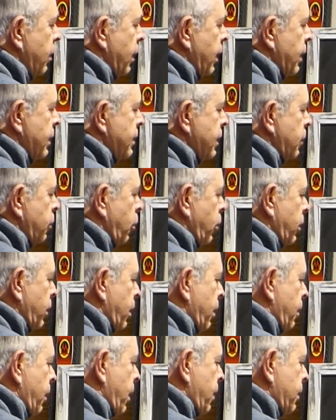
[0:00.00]
at that point,
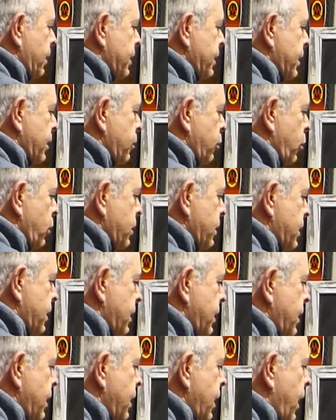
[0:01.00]
remember this was
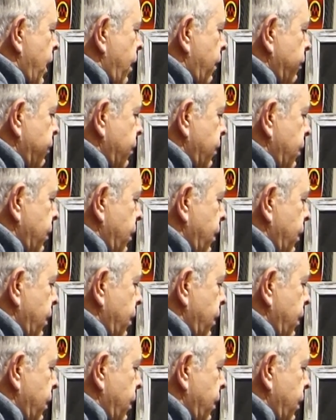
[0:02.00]
t half,